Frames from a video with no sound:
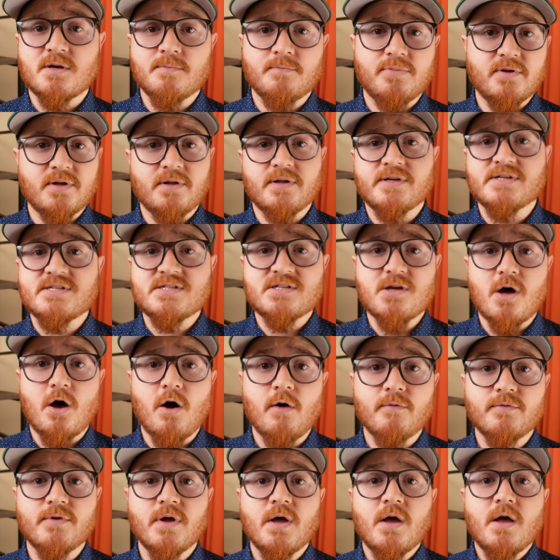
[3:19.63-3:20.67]
completely
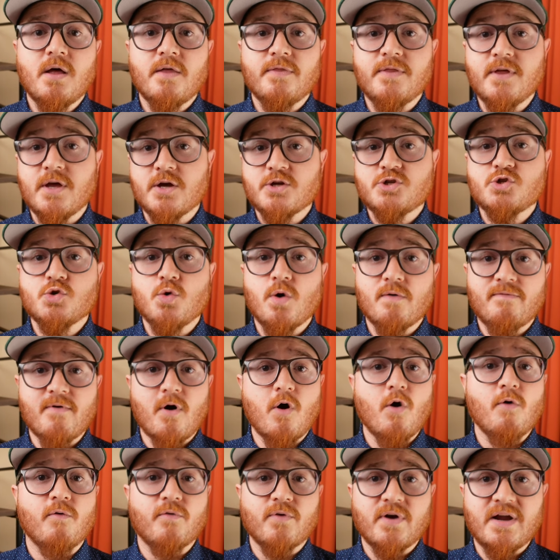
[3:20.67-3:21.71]
solved the issue of
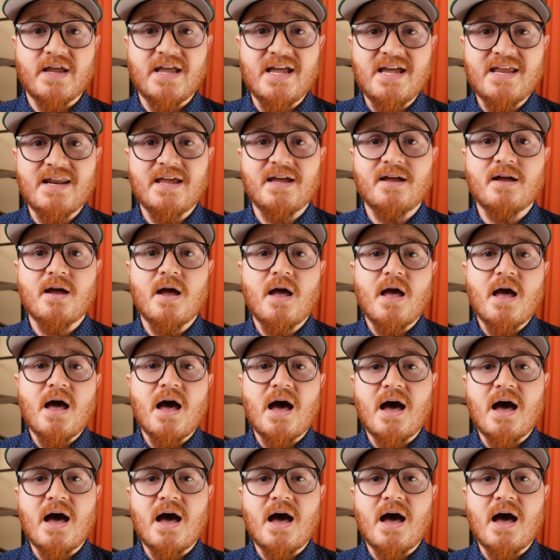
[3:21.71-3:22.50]
overheating